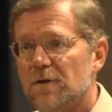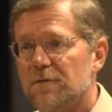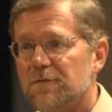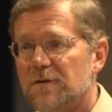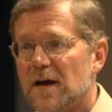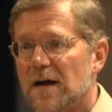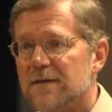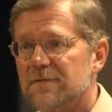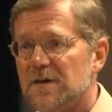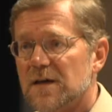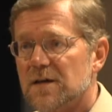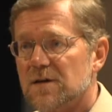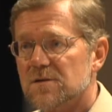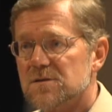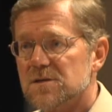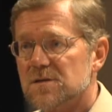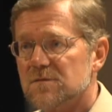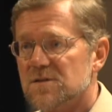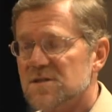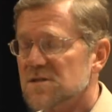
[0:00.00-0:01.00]
four, five
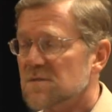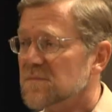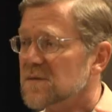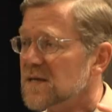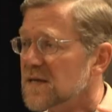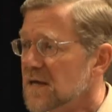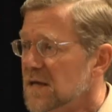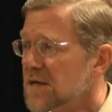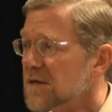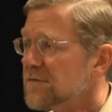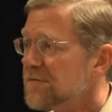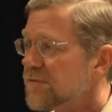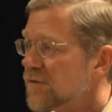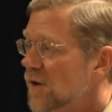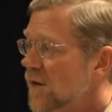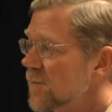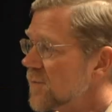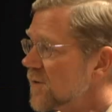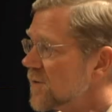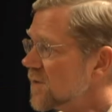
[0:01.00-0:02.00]
acres if it's a beginning
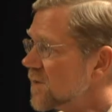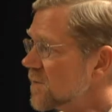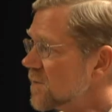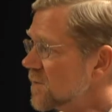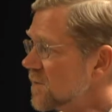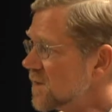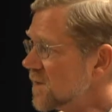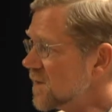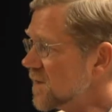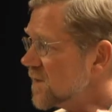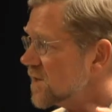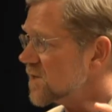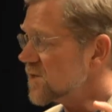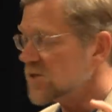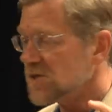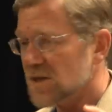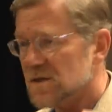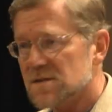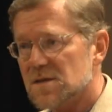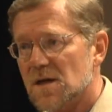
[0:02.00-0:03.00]
farmer that is
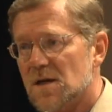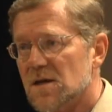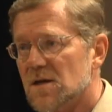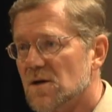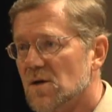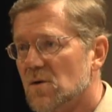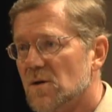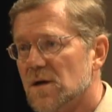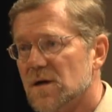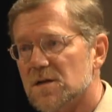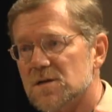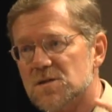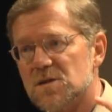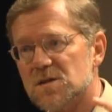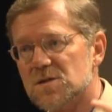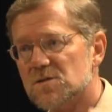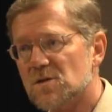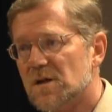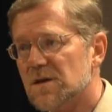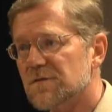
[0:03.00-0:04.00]
just getting going and
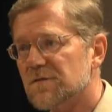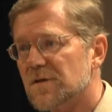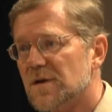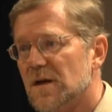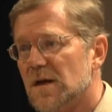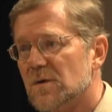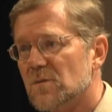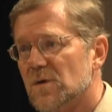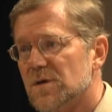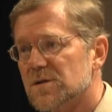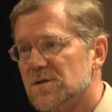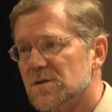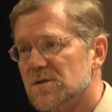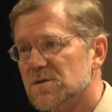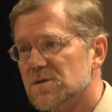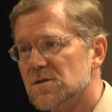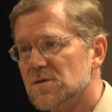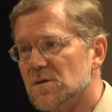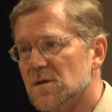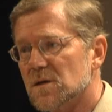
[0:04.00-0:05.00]
just trying to figure out what they're
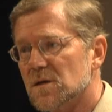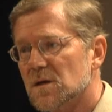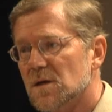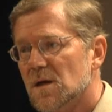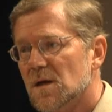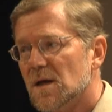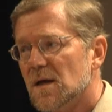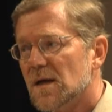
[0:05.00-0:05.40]
doing.